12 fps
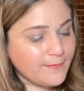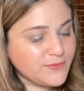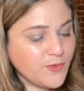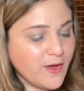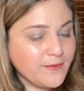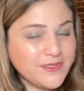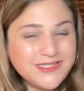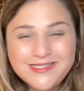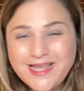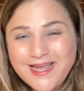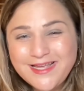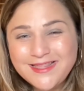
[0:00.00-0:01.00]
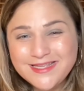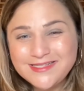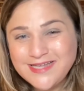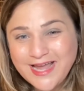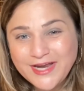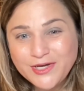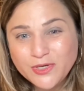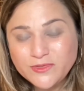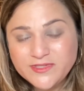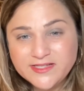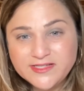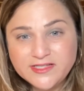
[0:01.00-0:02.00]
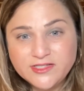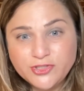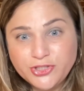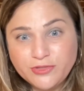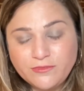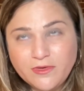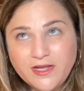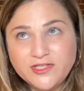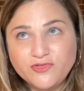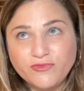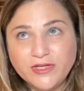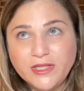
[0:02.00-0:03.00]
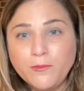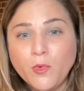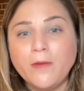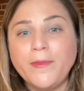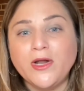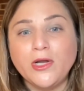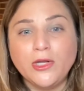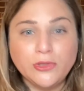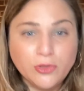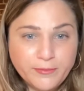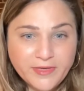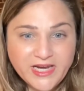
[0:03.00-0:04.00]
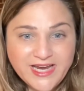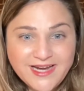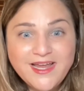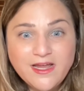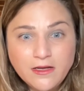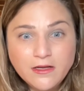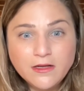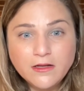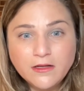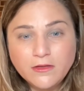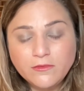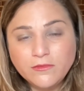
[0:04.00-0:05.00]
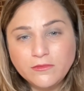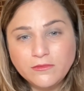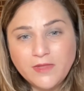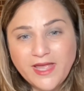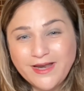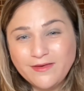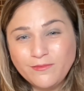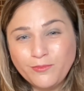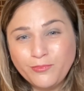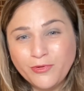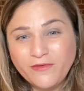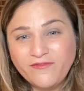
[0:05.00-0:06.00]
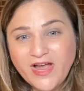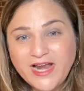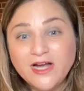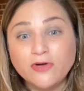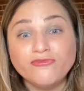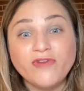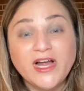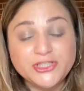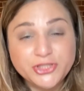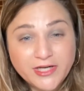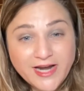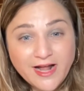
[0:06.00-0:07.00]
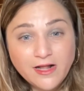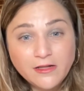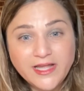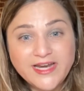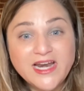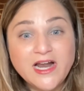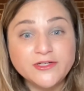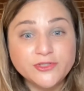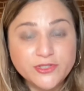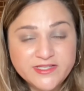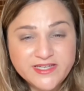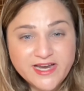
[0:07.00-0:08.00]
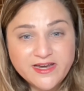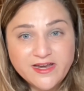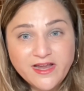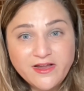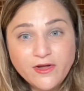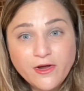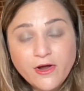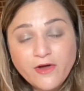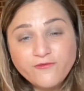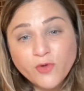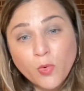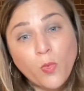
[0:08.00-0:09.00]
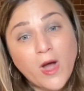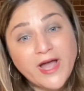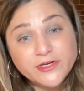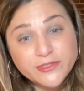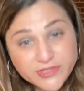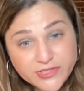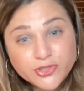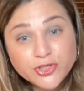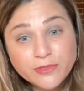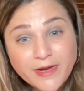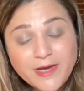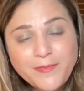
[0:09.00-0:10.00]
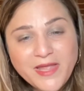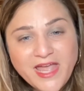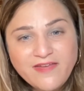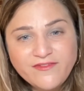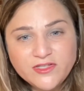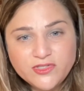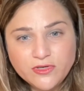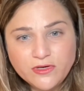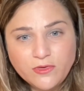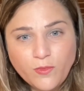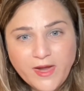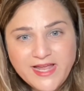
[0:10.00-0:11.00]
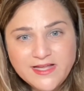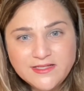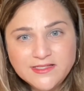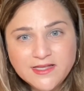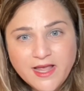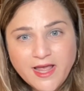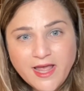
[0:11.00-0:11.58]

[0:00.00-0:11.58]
So I would say this diagnosis is really more about illuminating and providing a rationale and an understanding for why your sister might behave in certain ways.